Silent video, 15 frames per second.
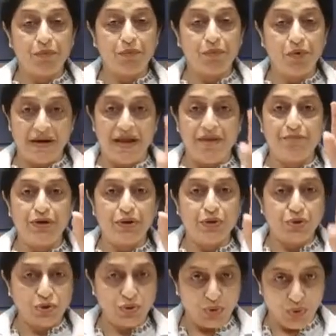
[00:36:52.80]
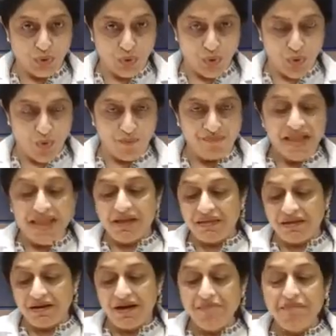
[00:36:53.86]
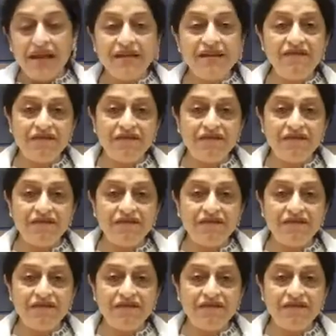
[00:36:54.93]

embryo to grow. There are many